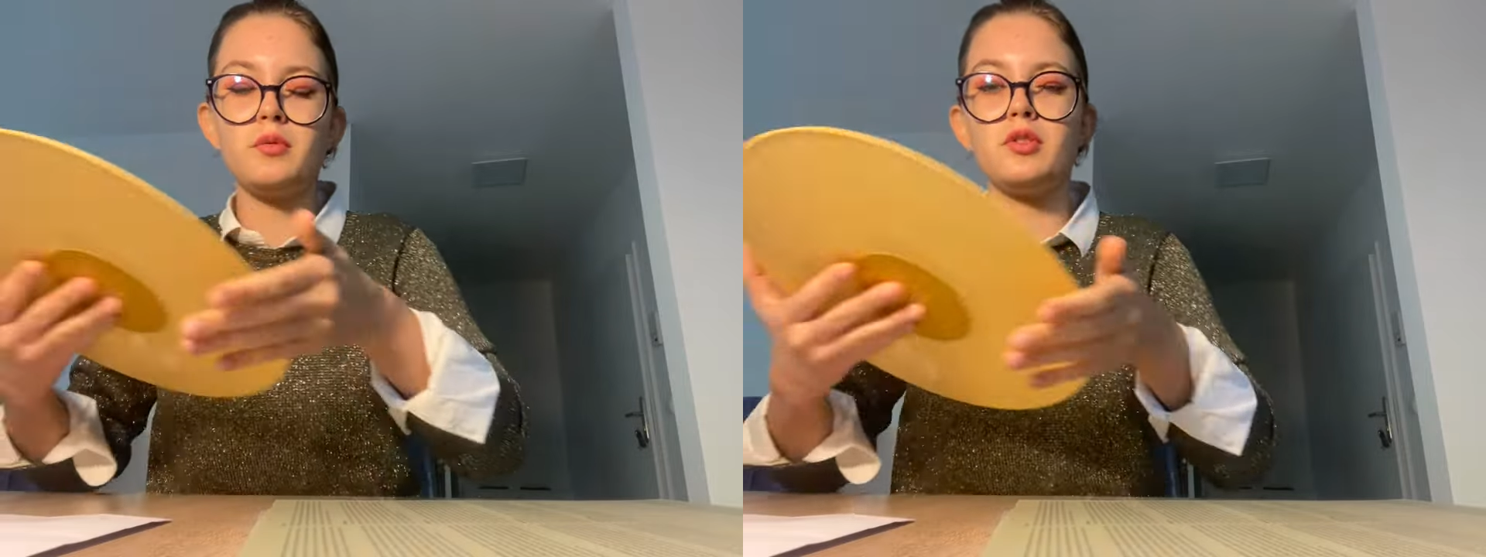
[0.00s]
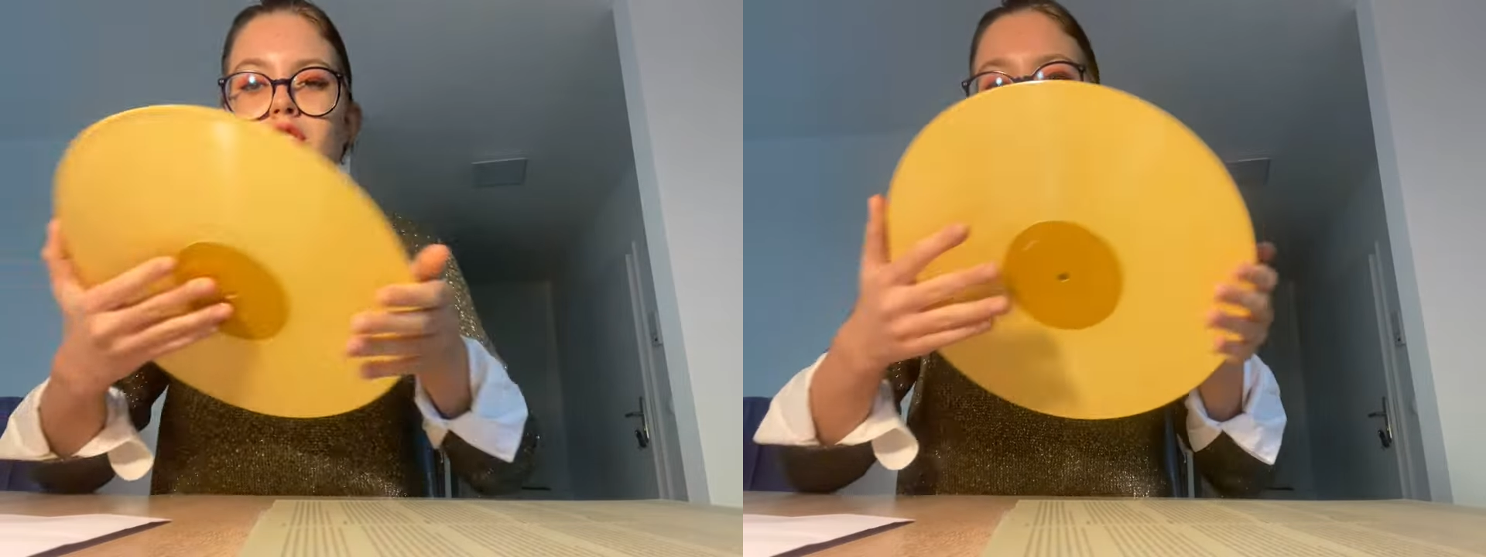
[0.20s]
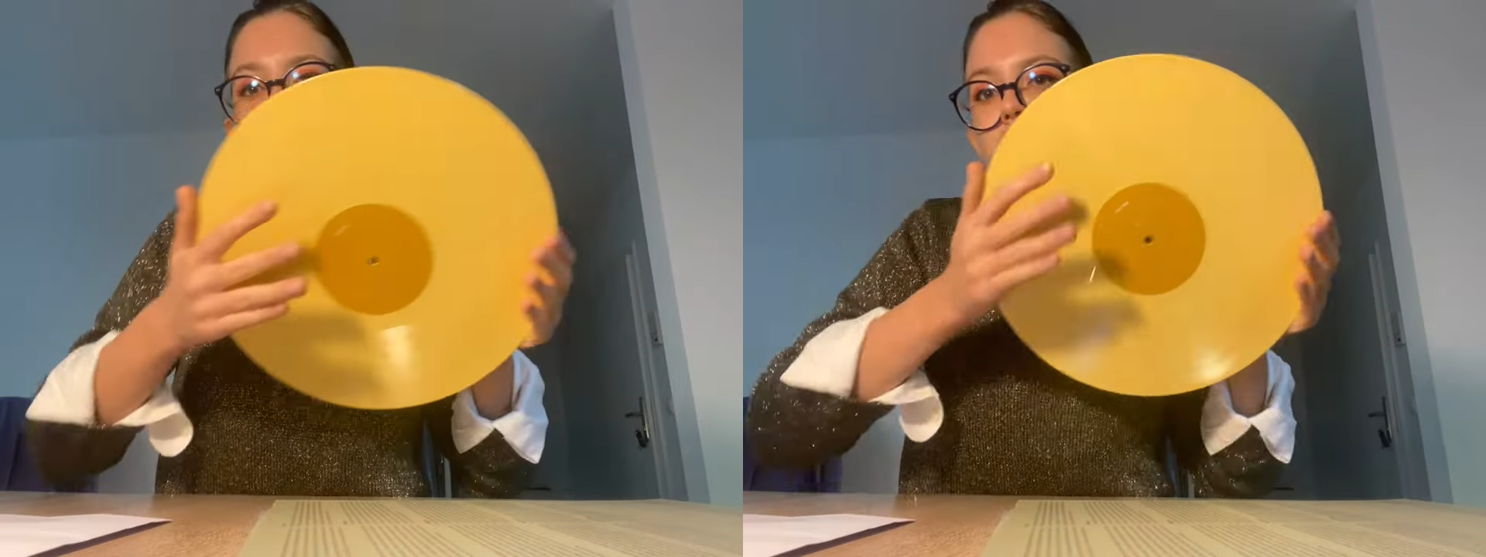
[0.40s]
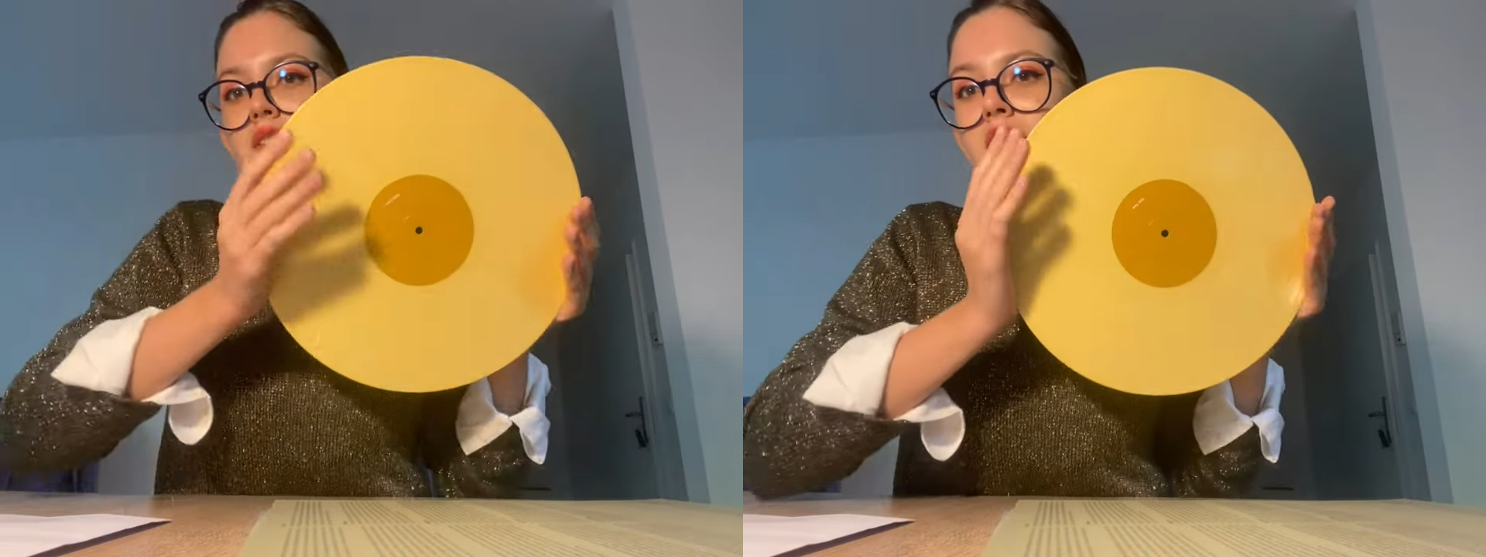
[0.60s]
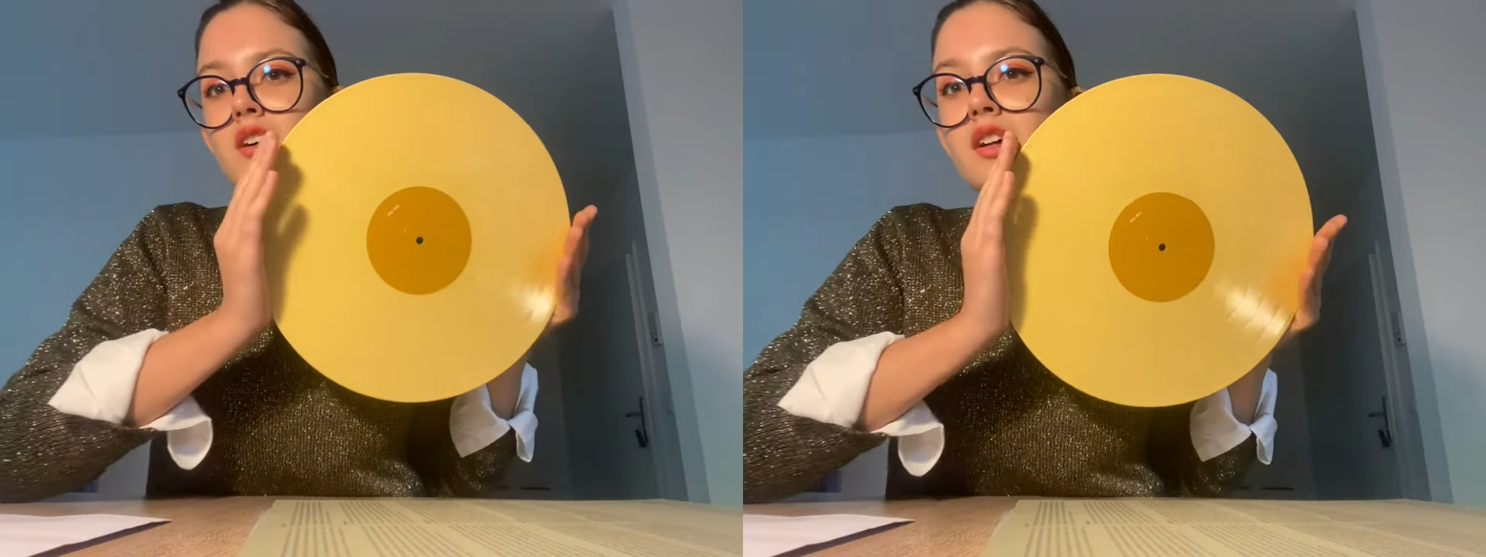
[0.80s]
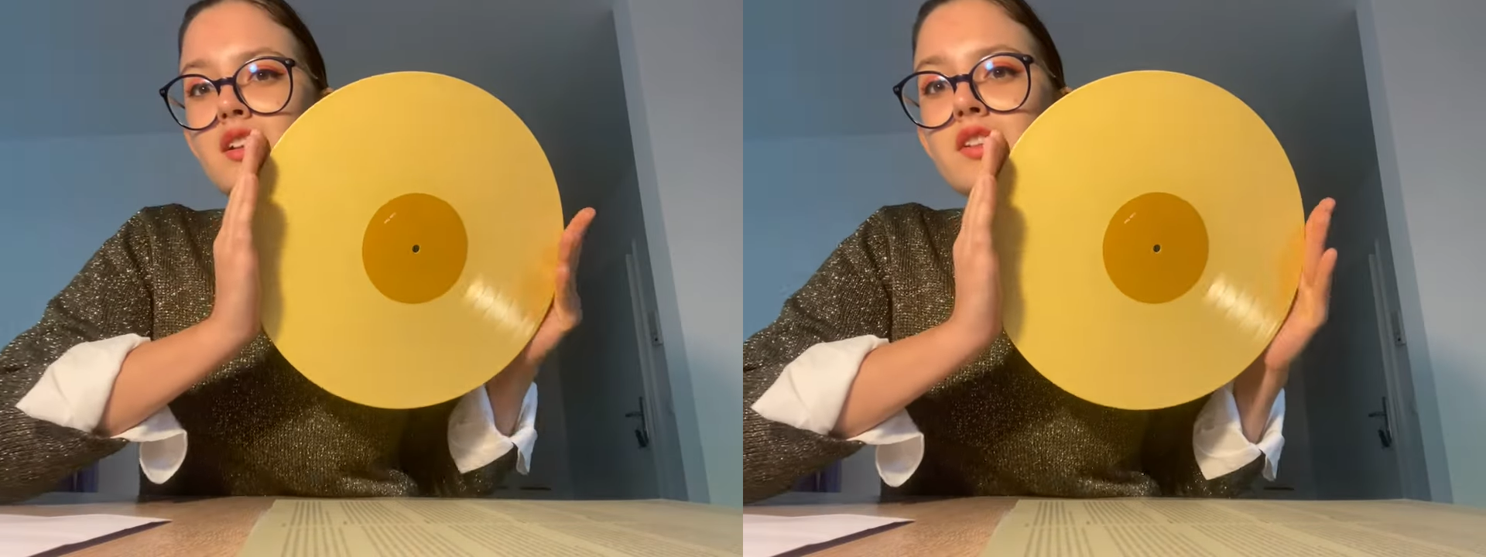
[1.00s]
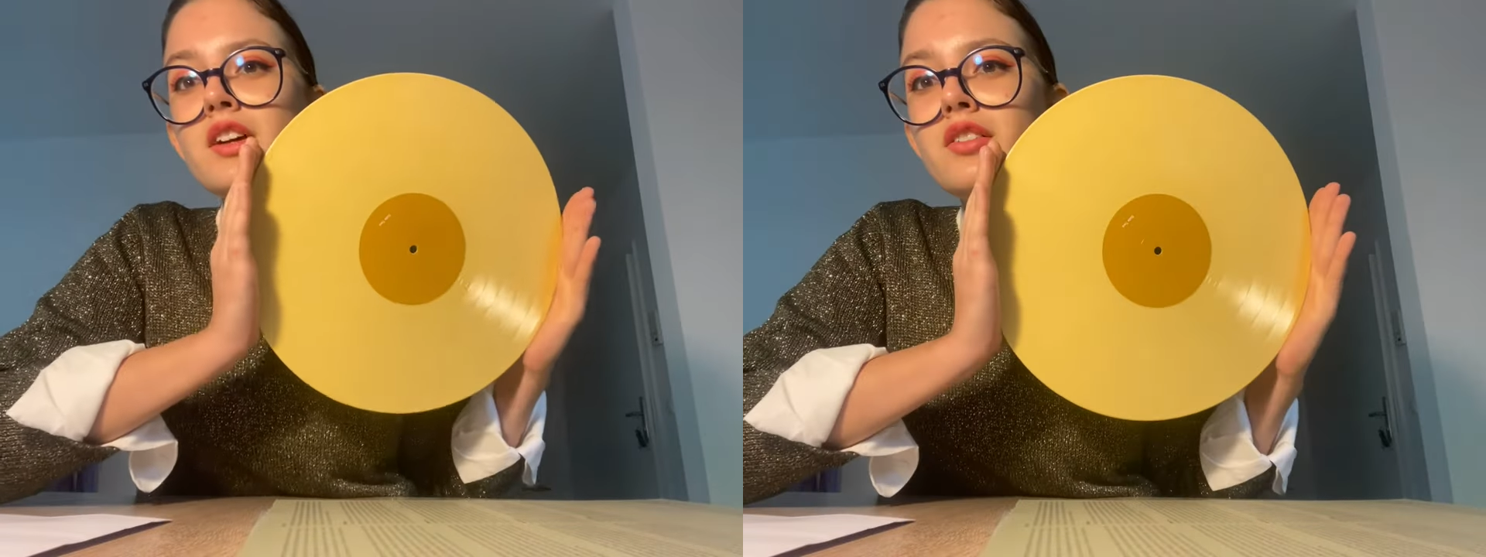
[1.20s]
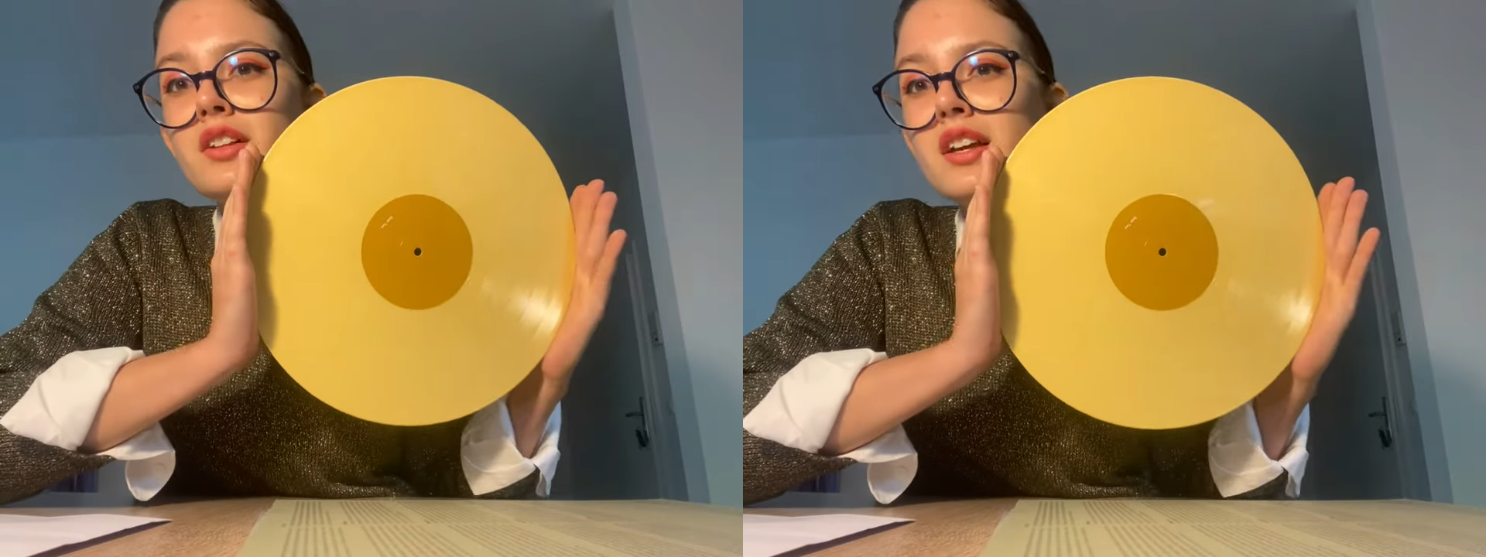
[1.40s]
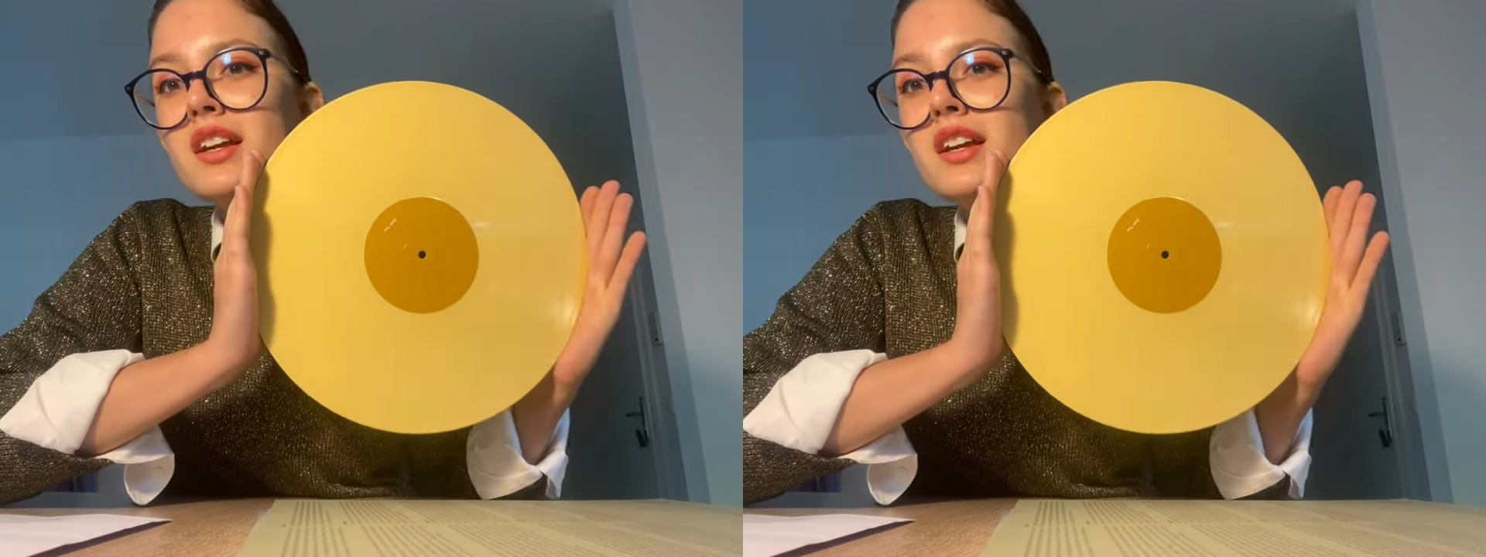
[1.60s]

which is literally